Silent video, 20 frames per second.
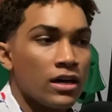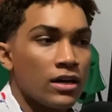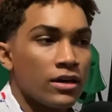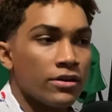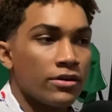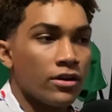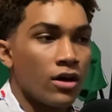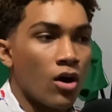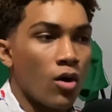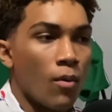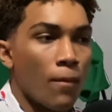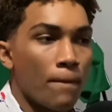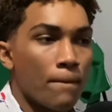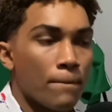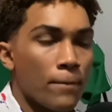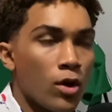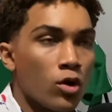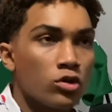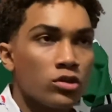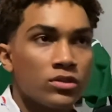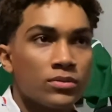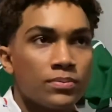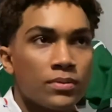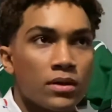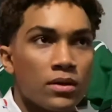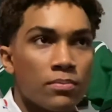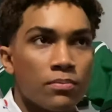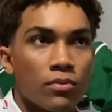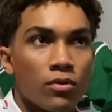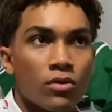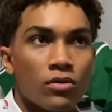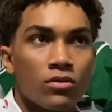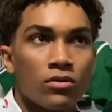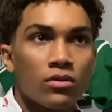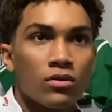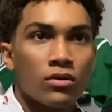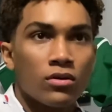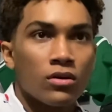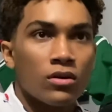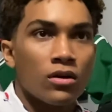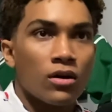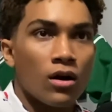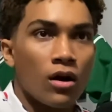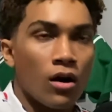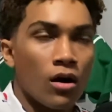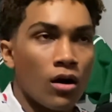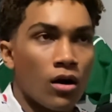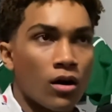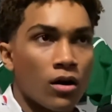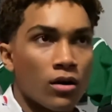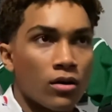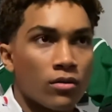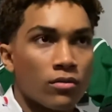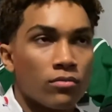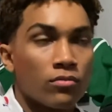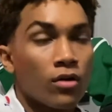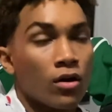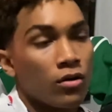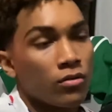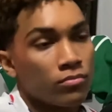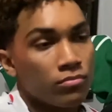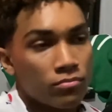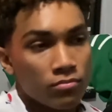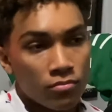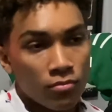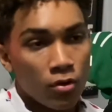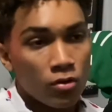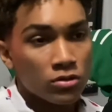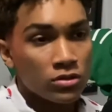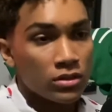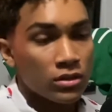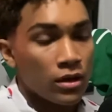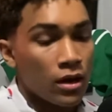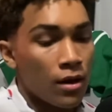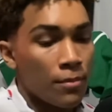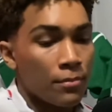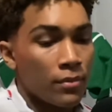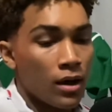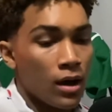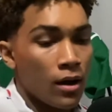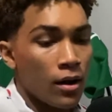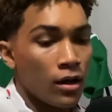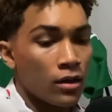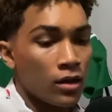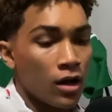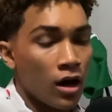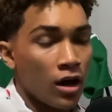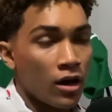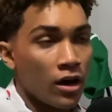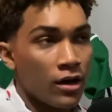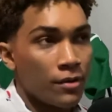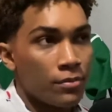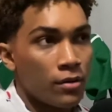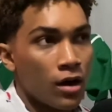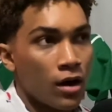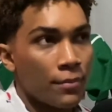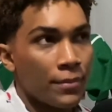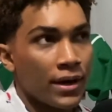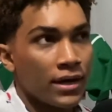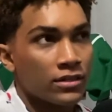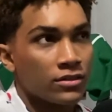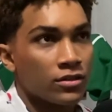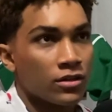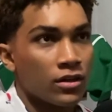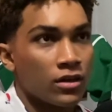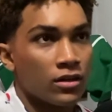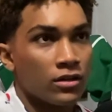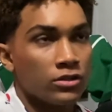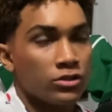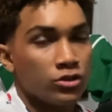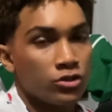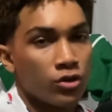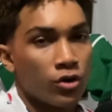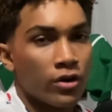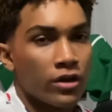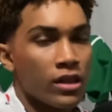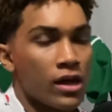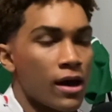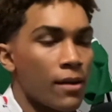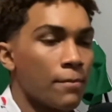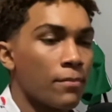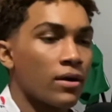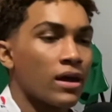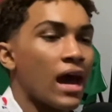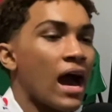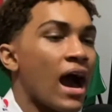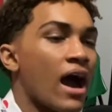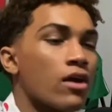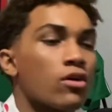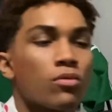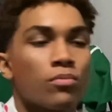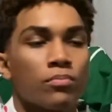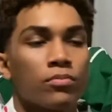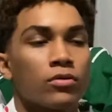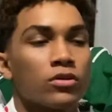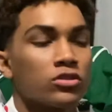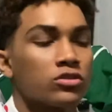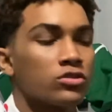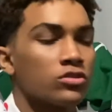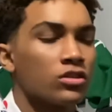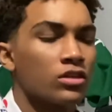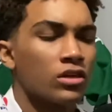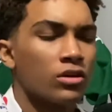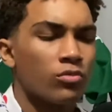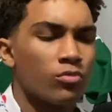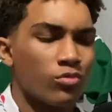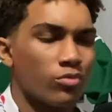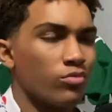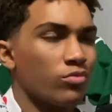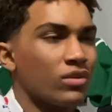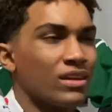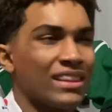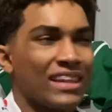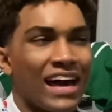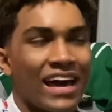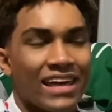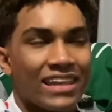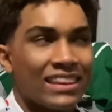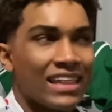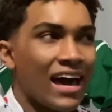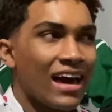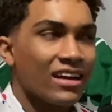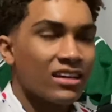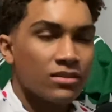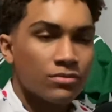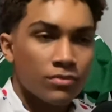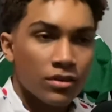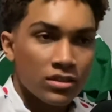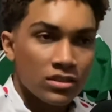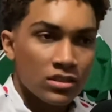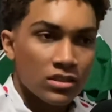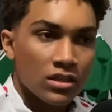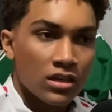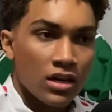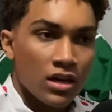you know, most people are, well, most a lot of hip hop heads are gonna enjoy that, but I don't personally like that as much.